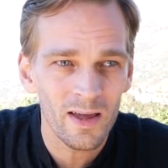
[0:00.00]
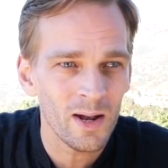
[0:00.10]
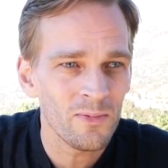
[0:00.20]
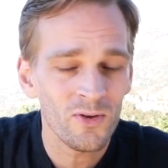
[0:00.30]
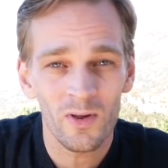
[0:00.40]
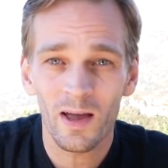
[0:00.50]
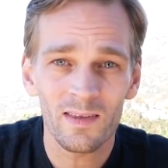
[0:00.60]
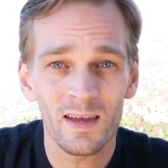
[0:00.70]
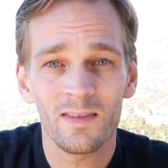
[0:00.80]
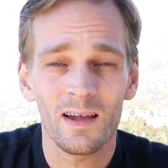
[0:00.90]
And I'm sure you
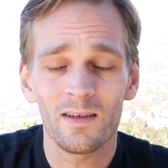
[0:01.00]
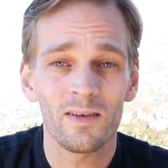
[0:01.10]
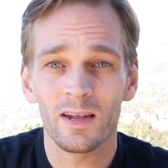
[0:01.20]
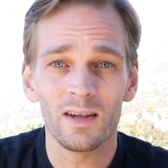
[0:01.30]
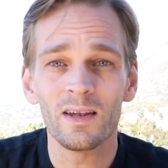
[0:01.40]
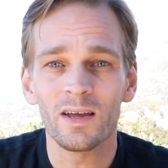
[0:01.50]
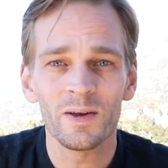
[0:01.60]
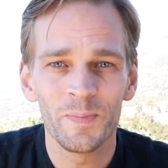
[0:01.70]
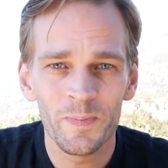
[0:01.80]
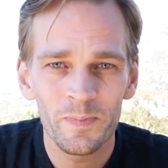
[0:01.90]
guys get that living in India.